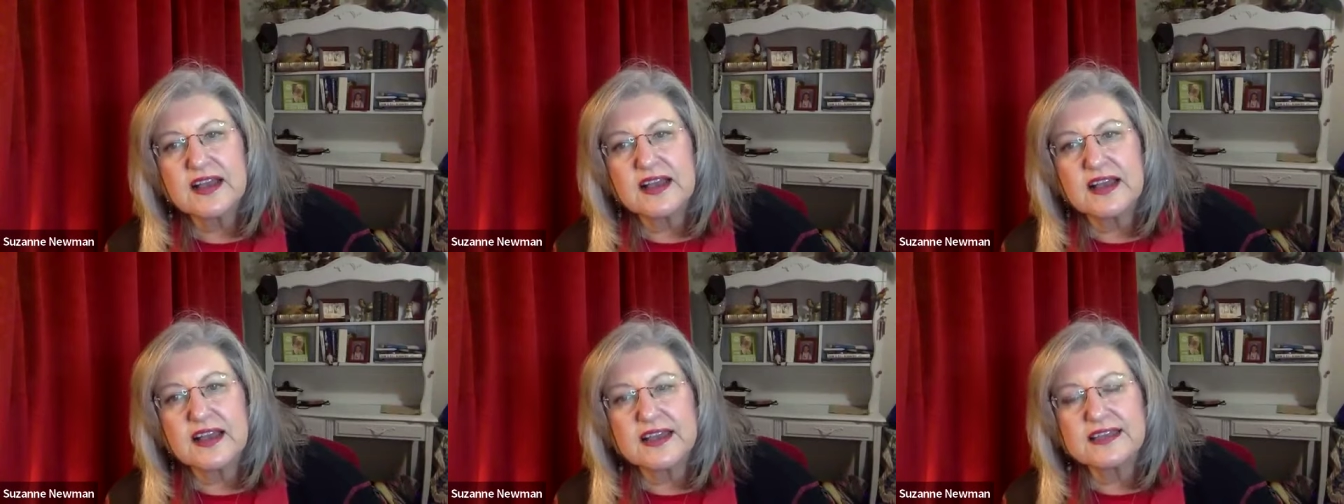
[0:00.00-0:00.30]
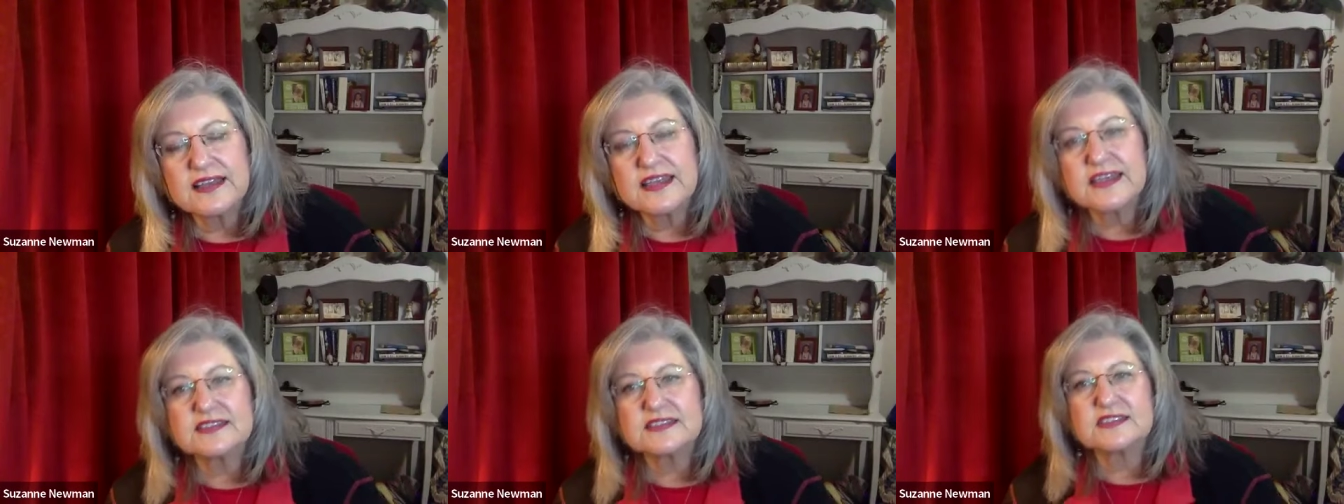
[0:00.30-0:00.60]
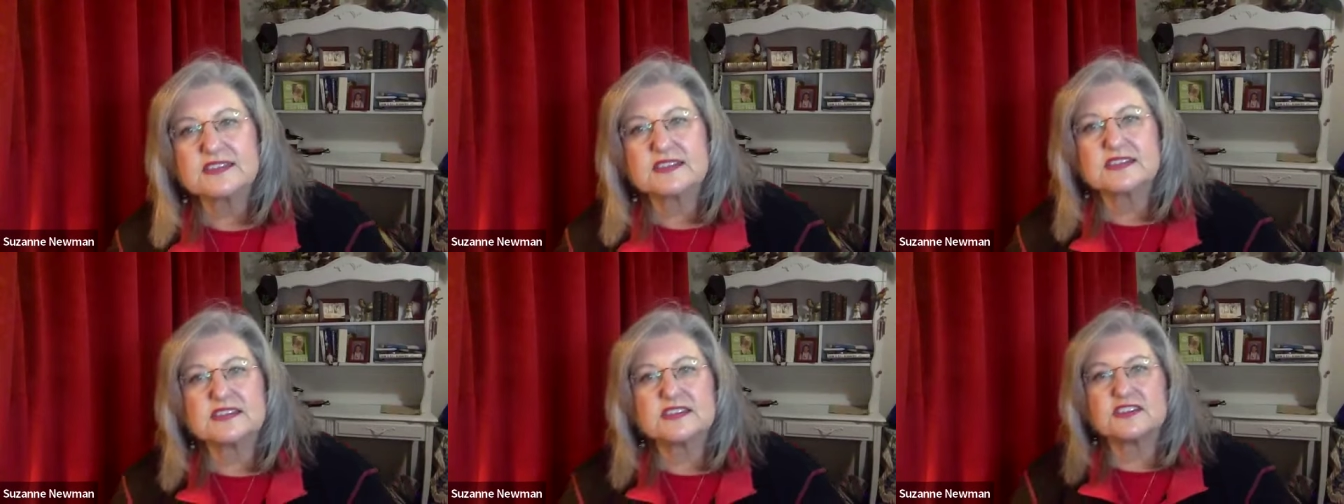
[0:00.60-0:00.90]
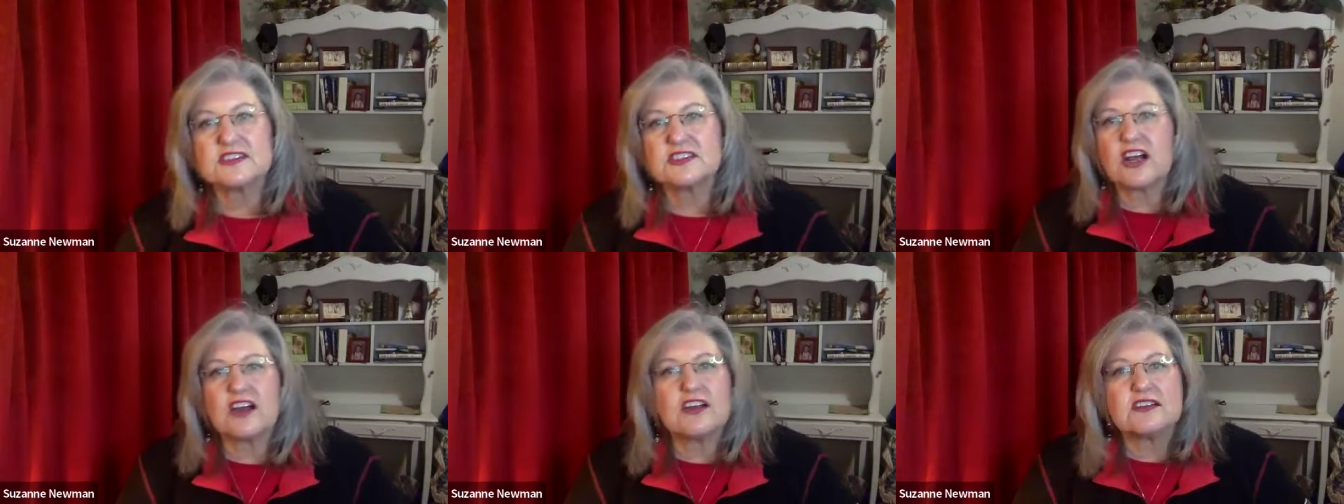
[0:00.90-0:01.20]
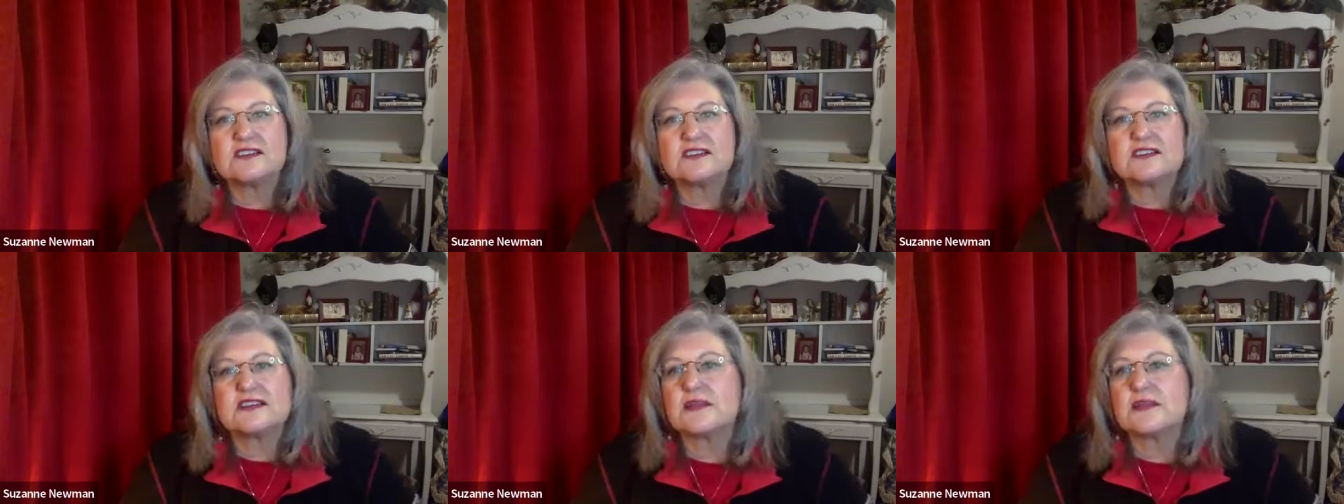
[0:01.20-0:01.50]
I guess,
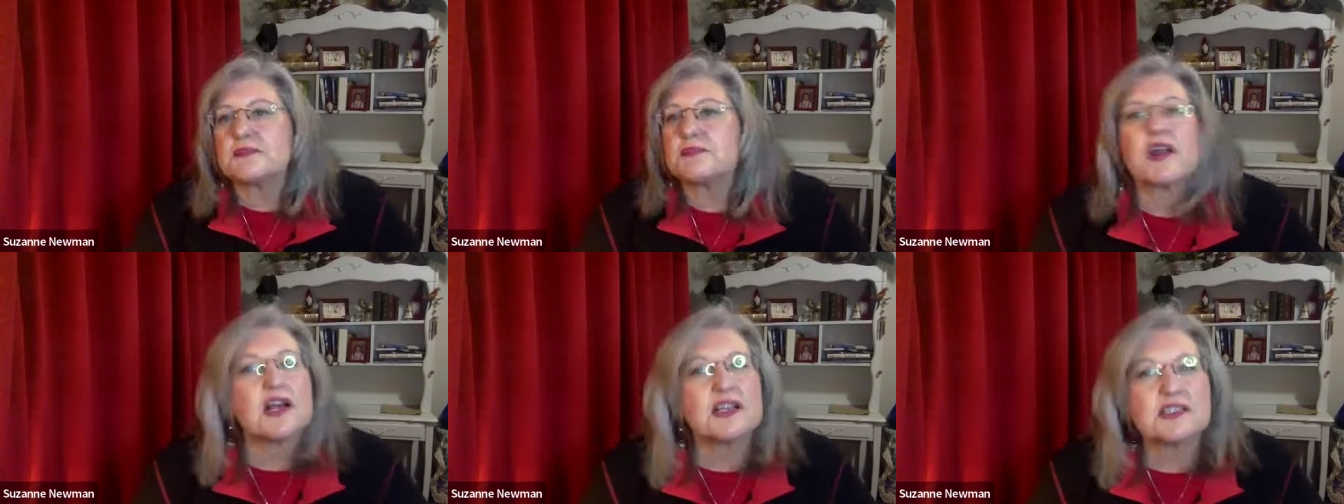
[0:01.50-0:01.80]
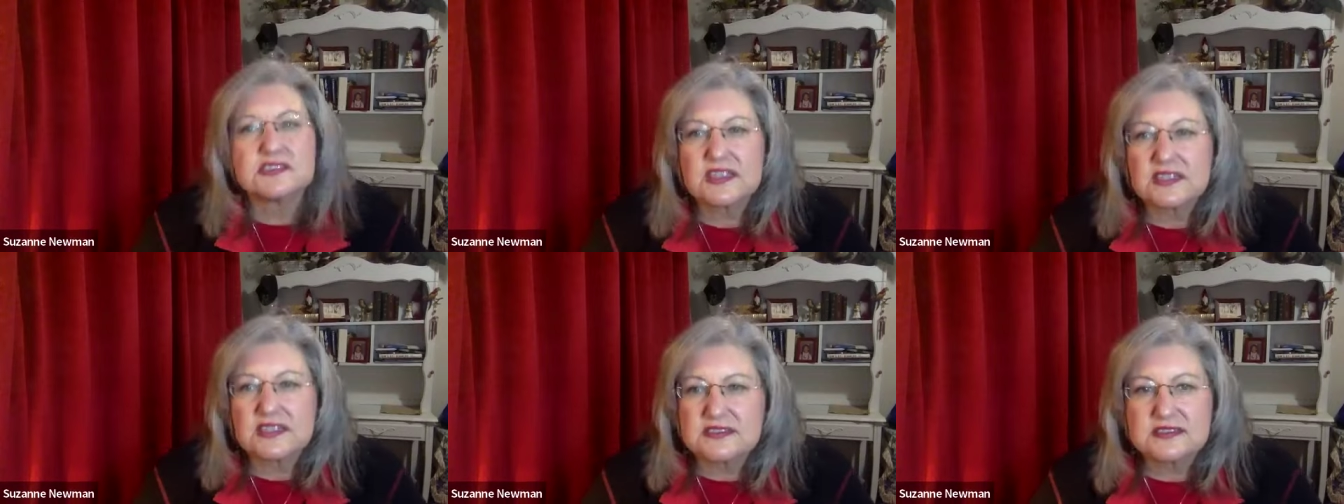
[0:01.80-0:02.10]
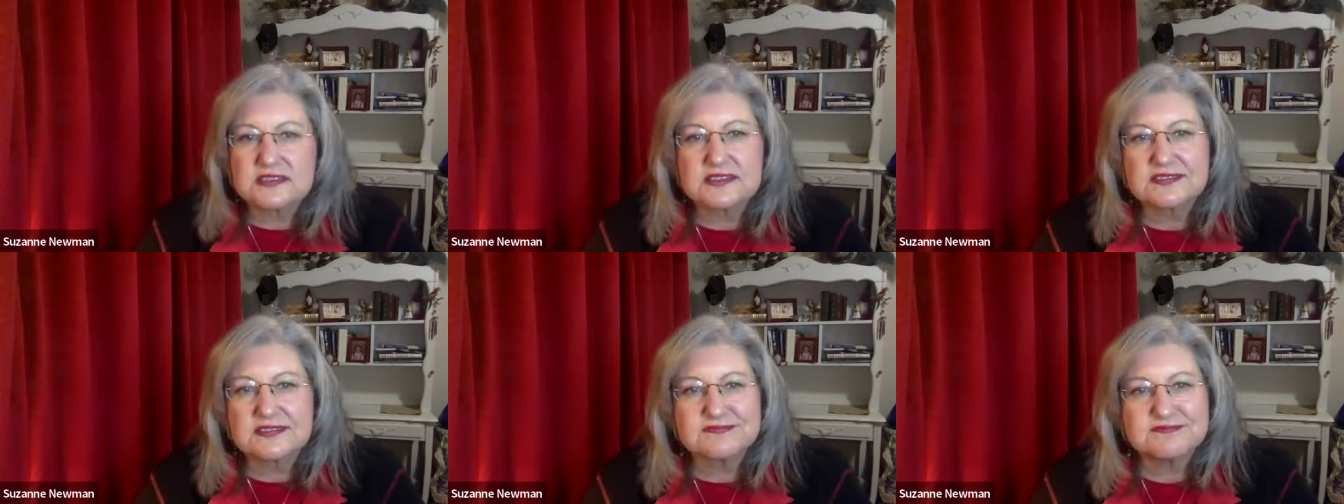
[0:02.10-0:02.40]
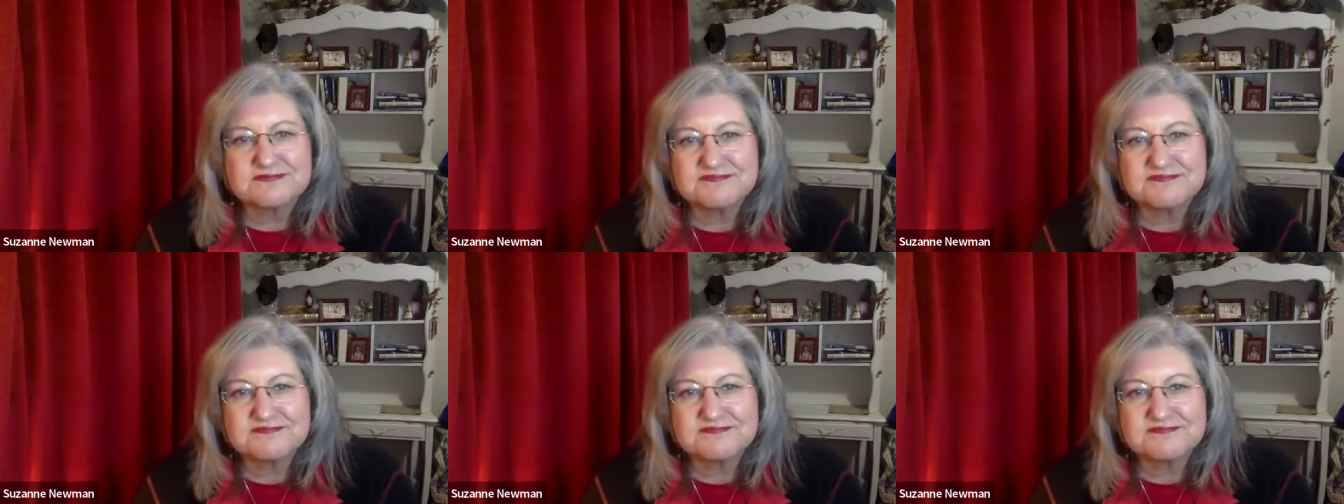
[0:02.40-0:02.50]
start the process?